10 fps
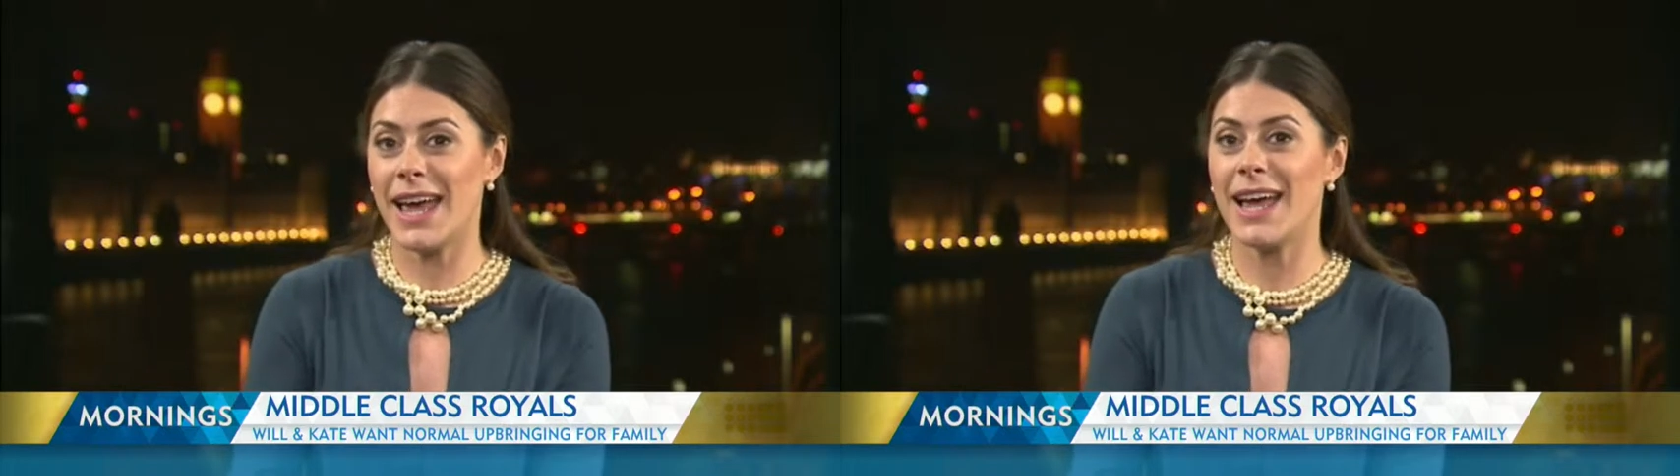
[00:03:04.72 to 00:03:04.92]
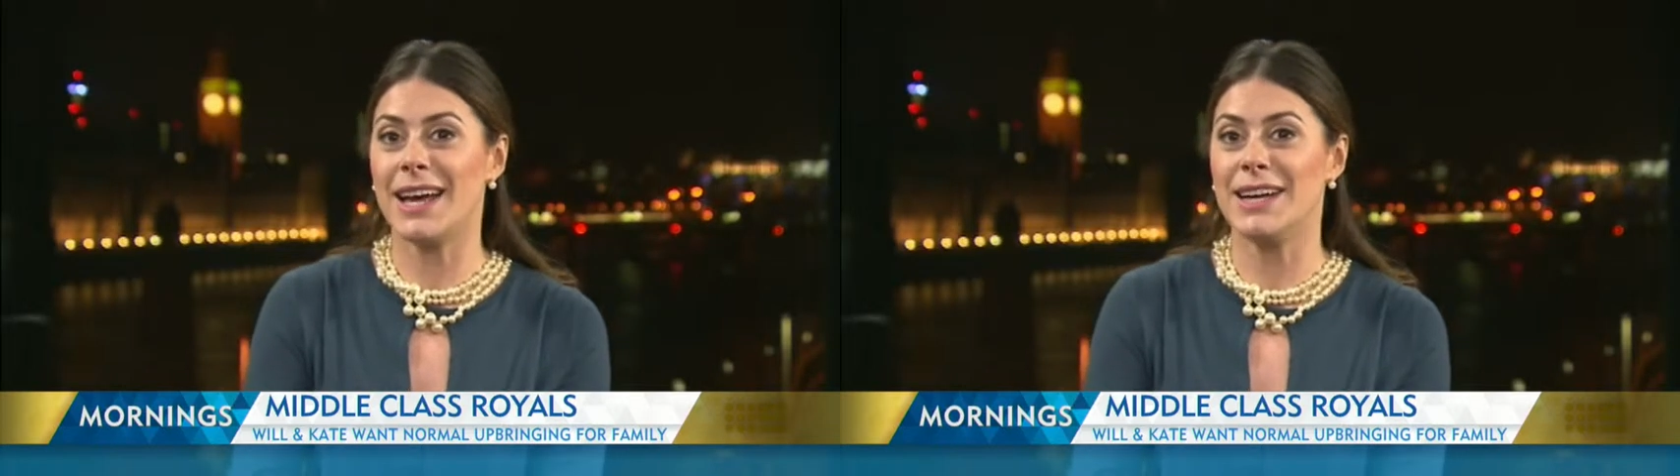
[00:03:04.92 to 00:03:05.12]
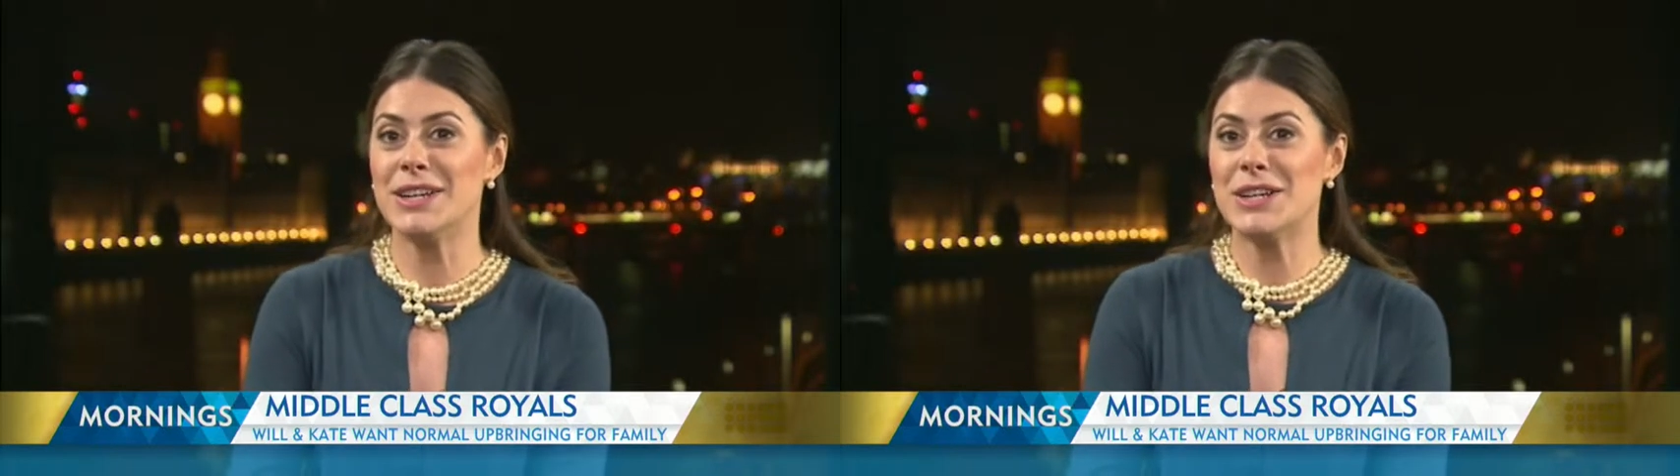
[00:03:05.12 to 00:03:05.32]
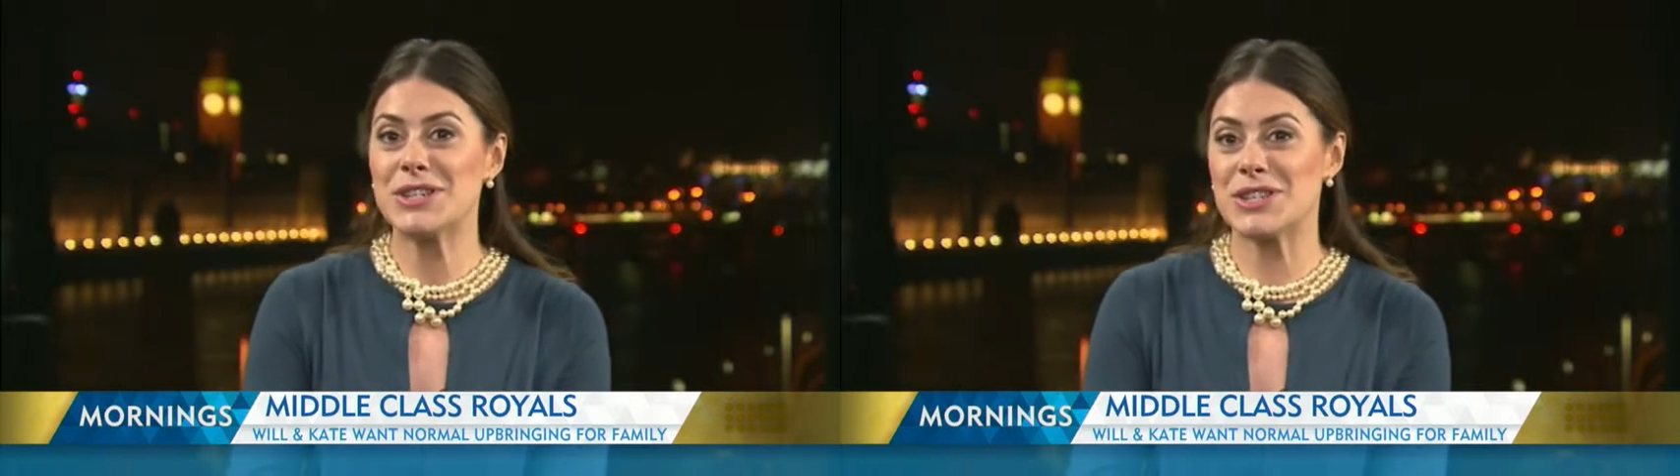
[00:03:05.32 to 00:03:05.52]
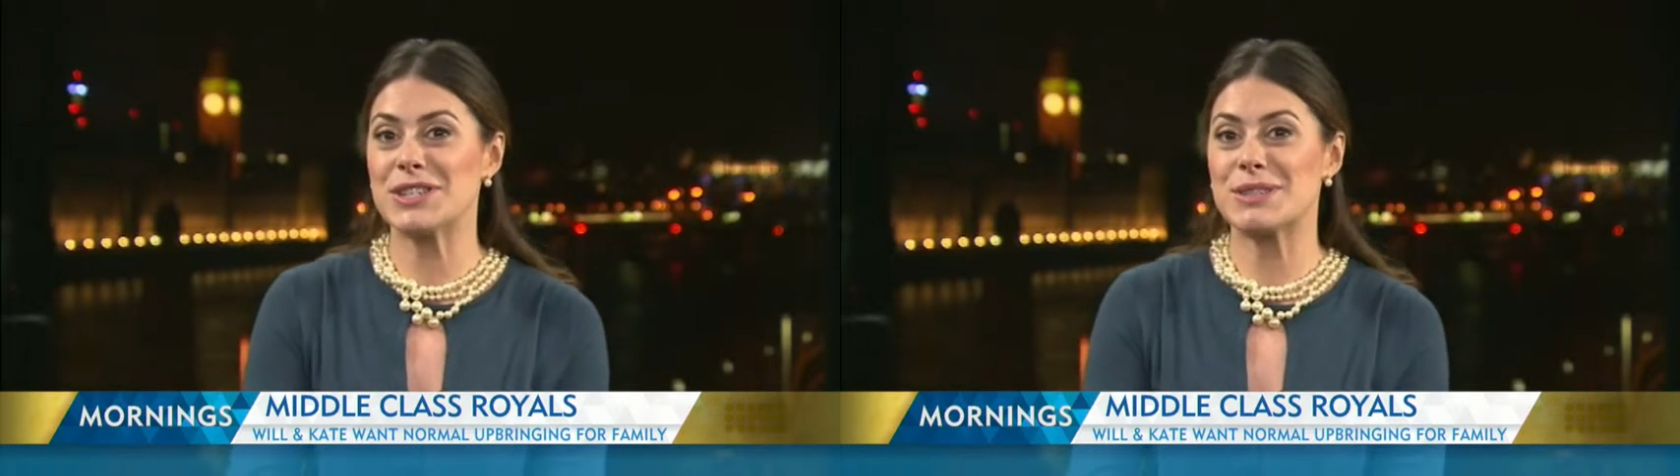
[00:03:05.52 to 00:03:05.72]
heir
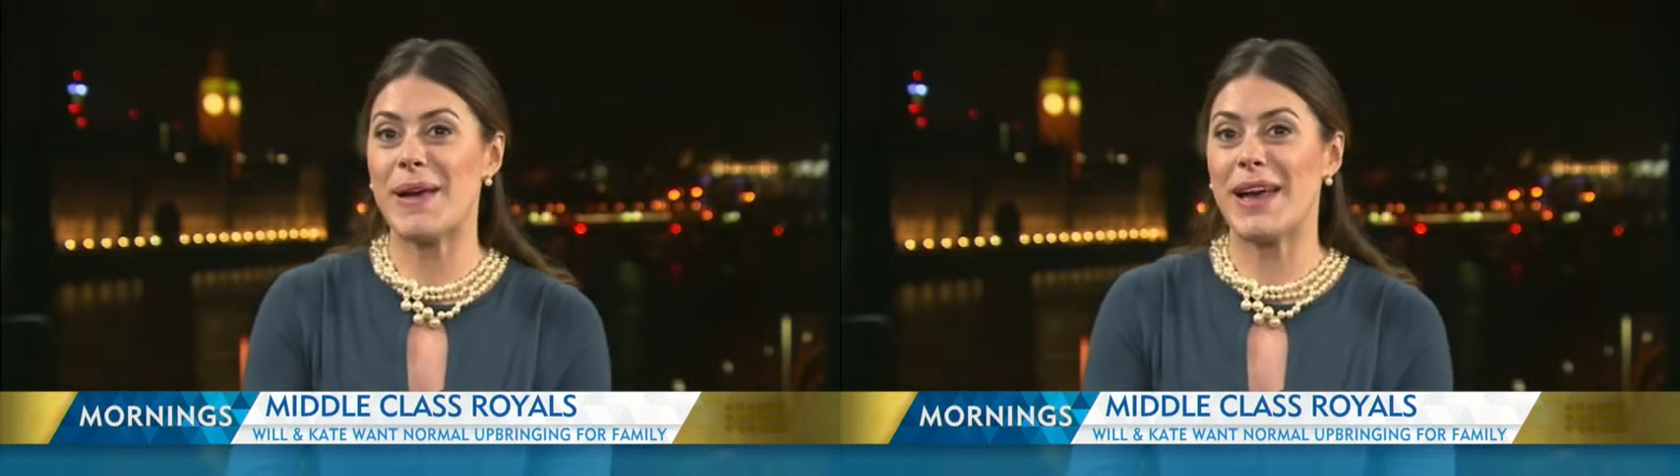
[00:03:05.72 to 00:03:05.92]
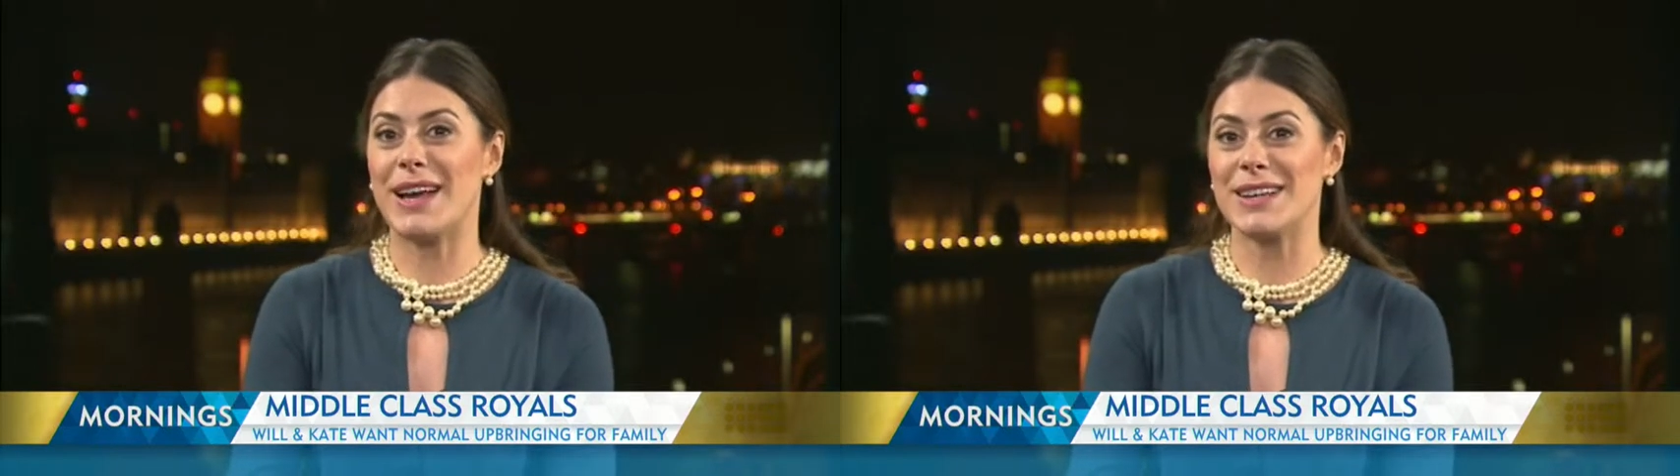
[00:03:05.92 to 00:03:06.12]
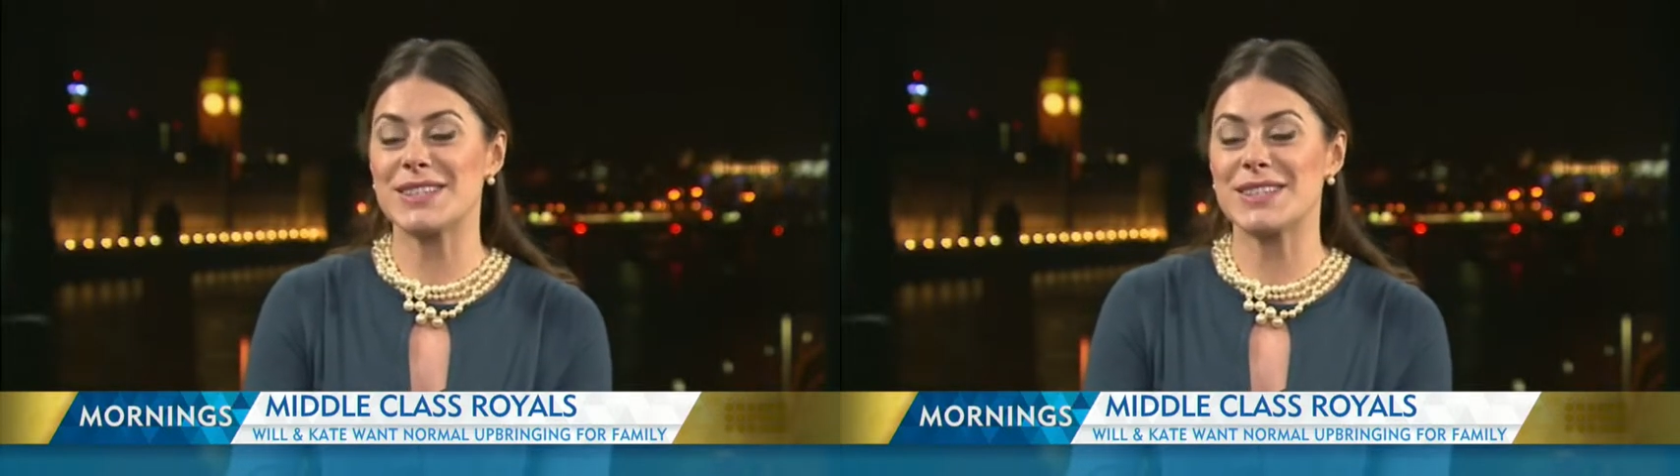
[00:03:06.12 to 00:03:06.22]
to the spare.